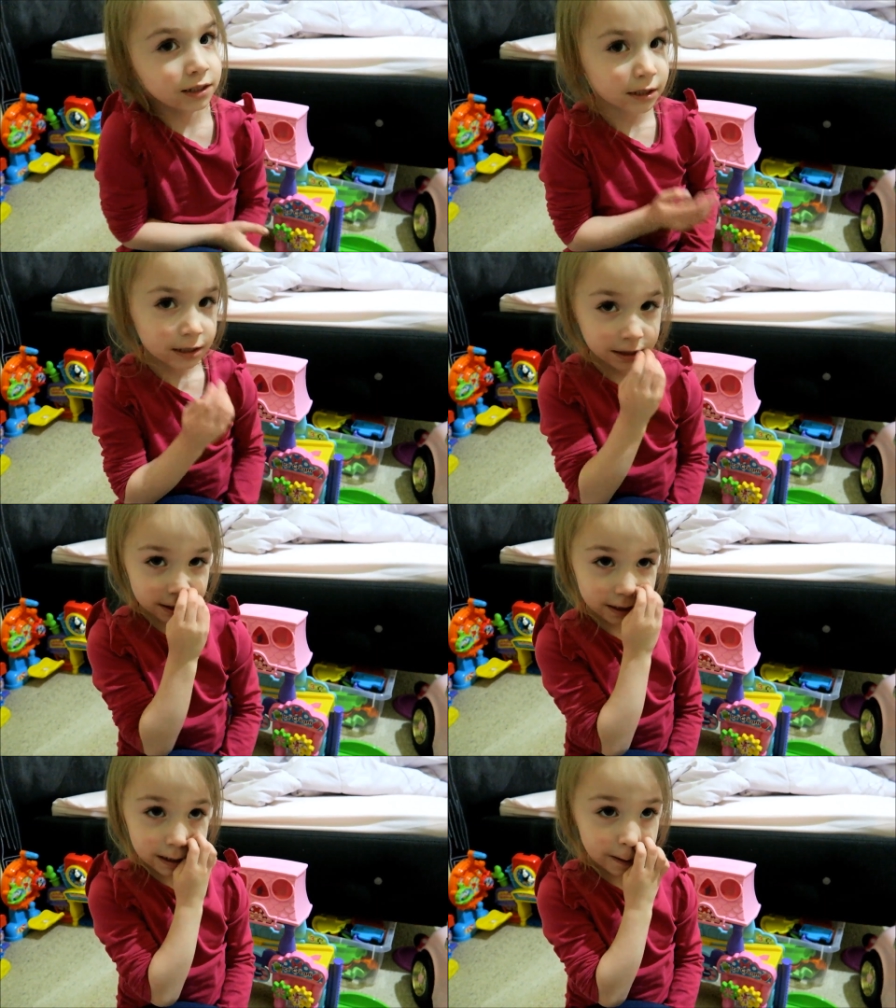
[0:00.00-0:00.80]
A
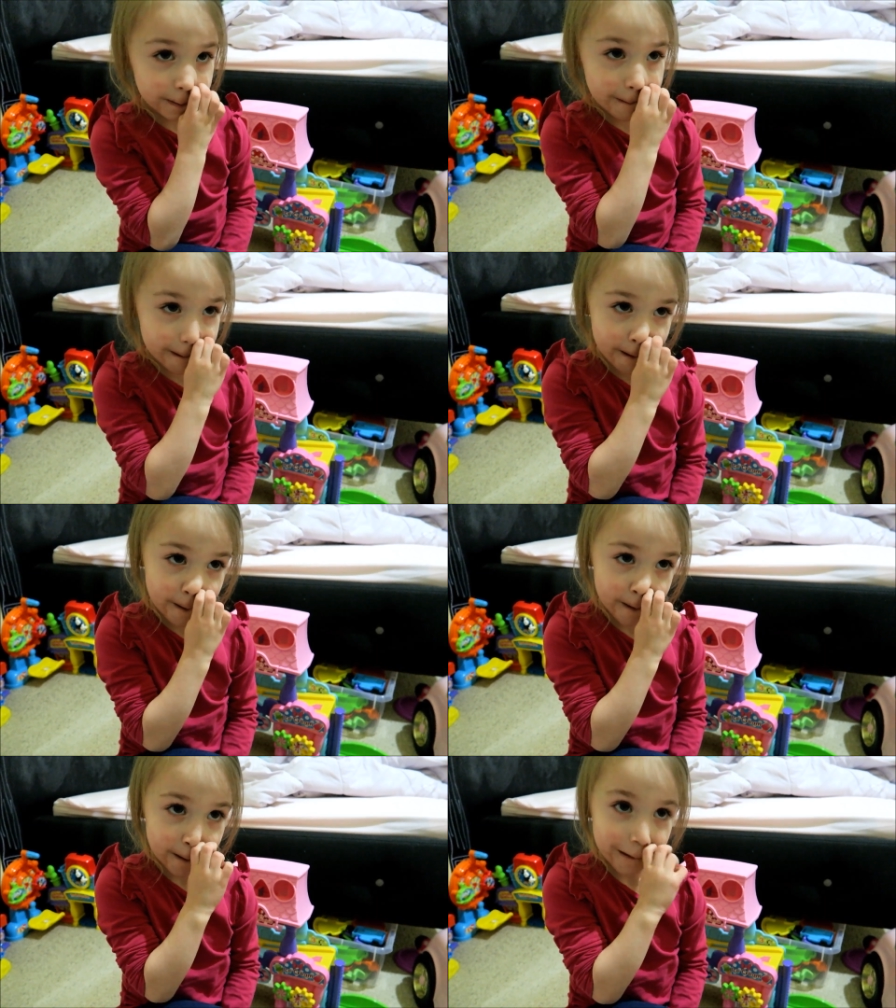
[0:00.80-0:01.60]
suitcase.
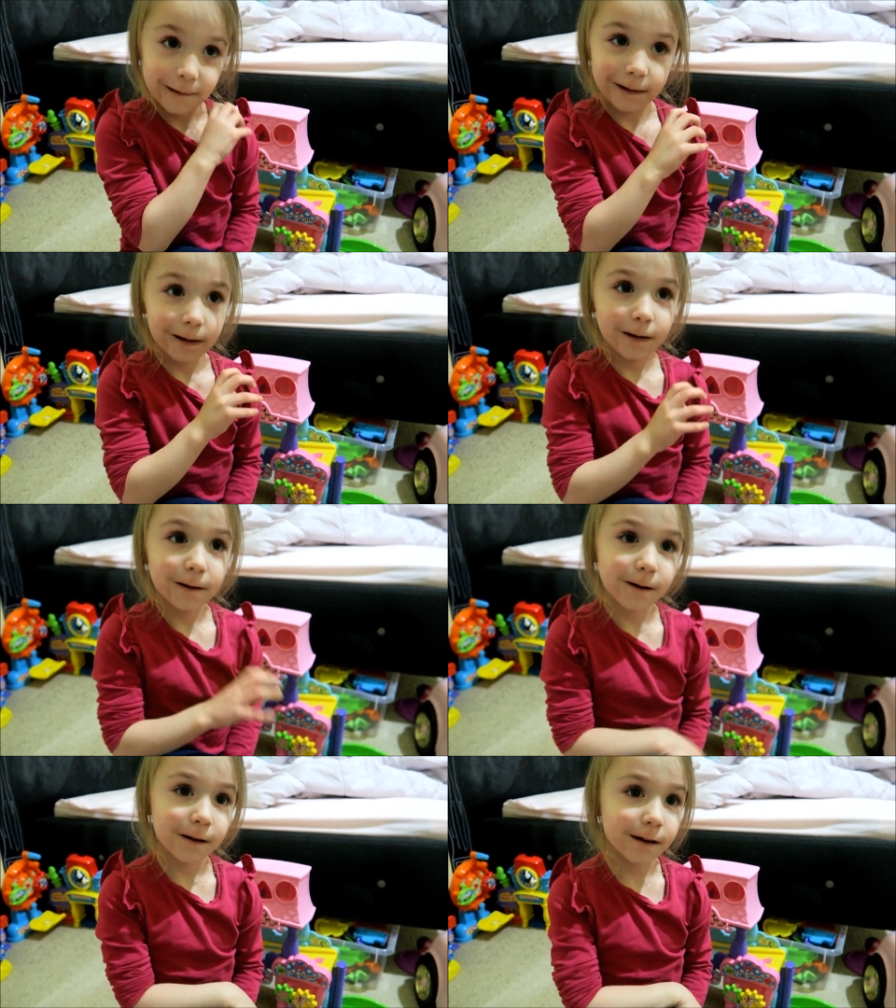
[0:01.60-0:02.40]
Oh, you'll have to wait
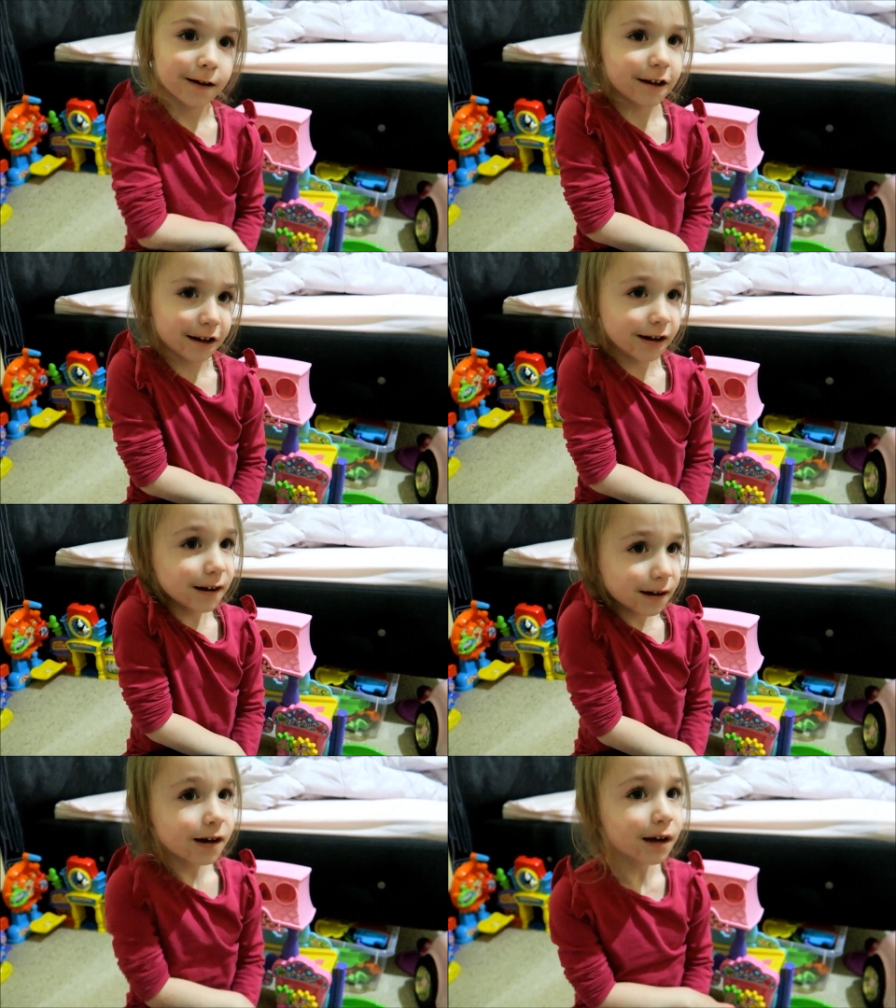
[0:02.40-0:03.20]
and see. You have to be
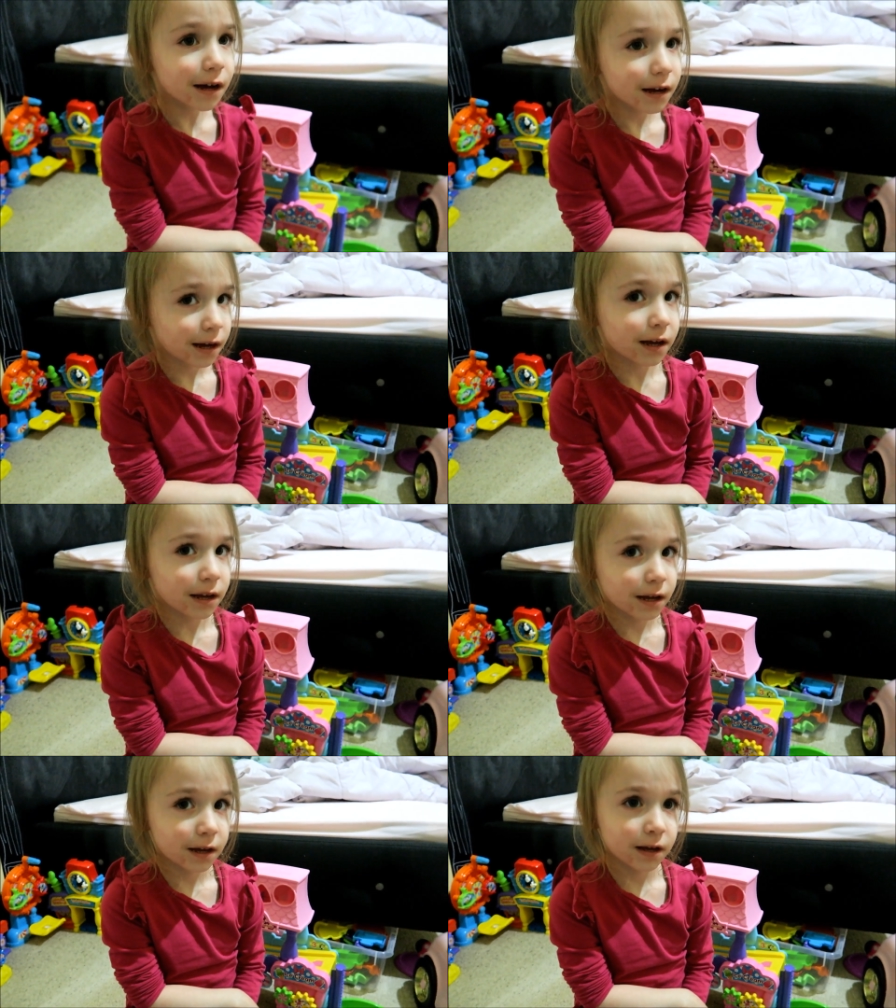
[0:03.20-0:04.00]
a good girl,
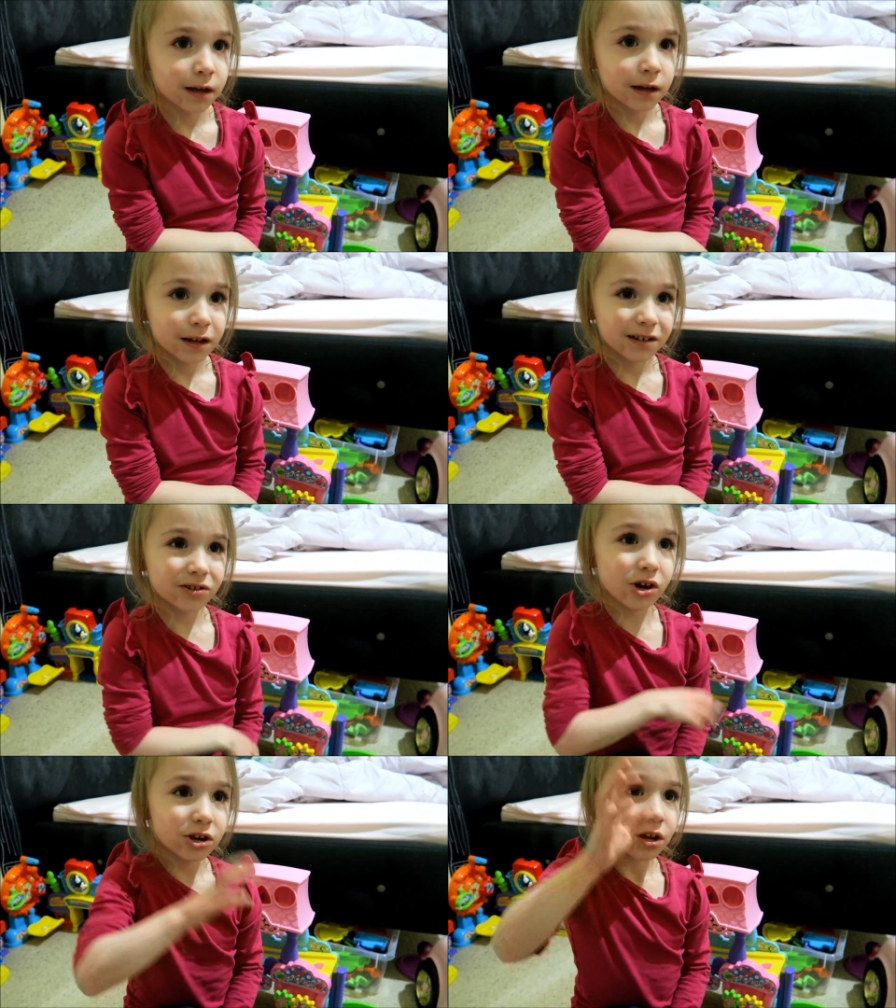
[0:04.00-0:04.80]
see.
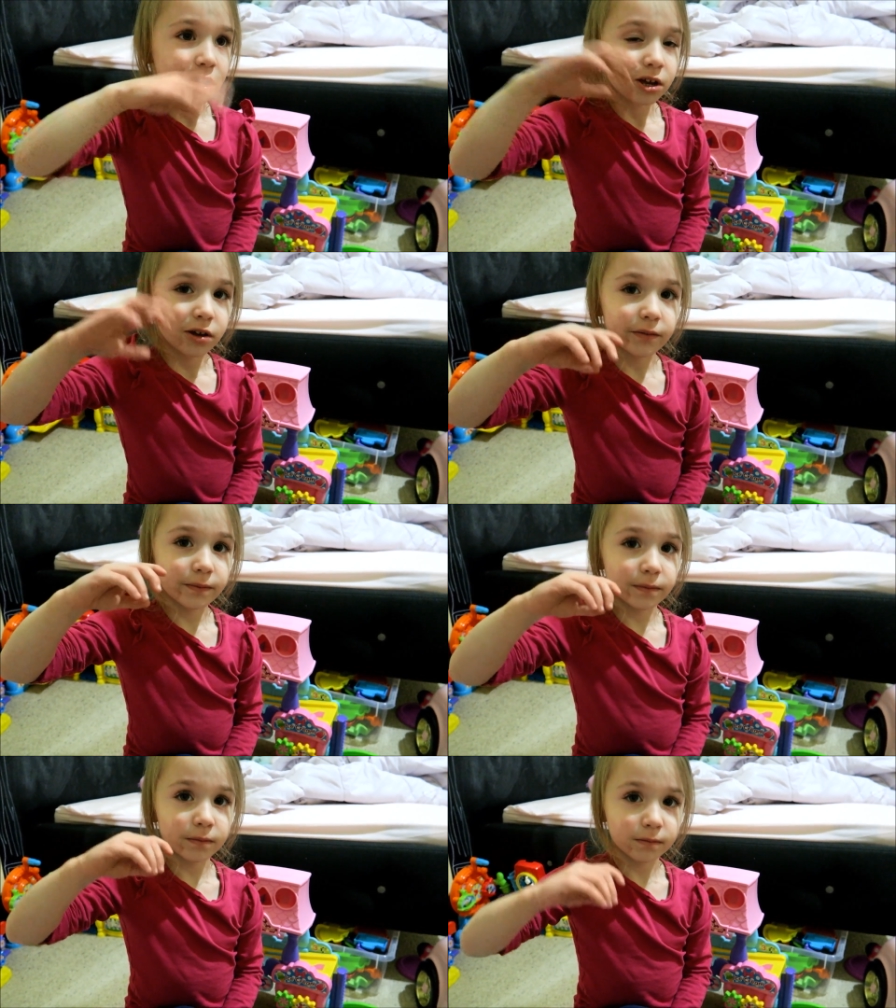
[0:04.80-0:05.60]
Santa can't bring you
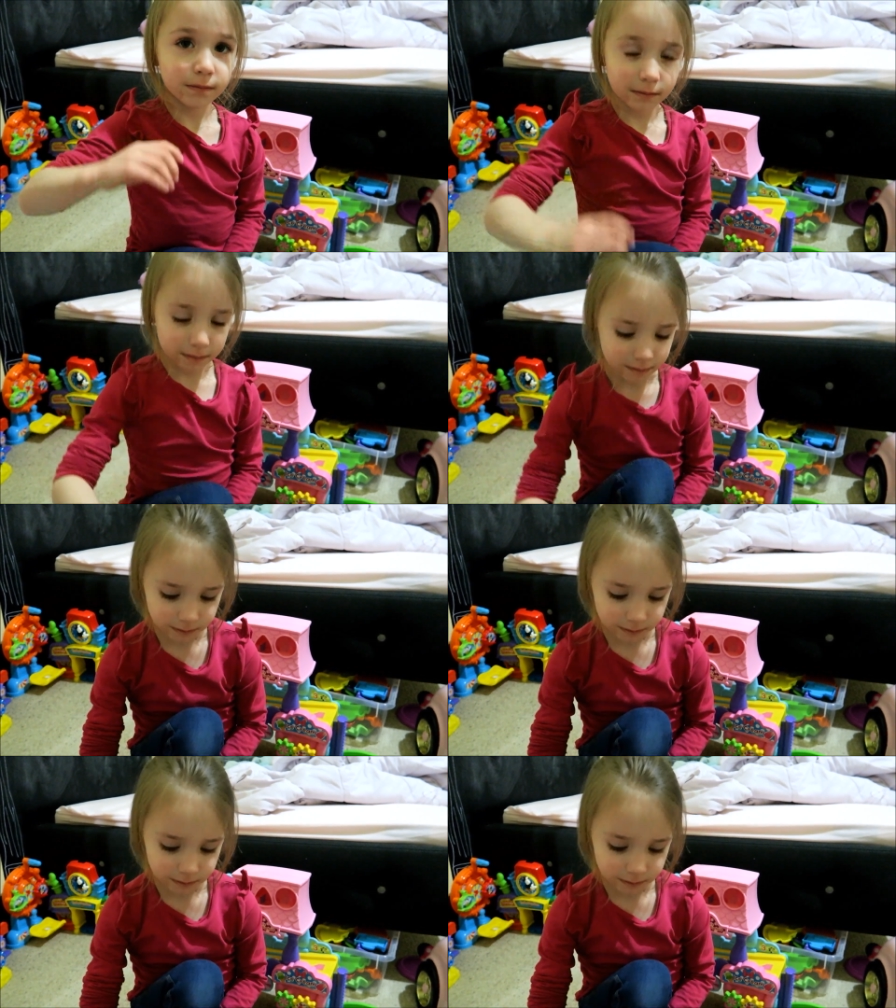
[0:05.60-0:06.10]
everything.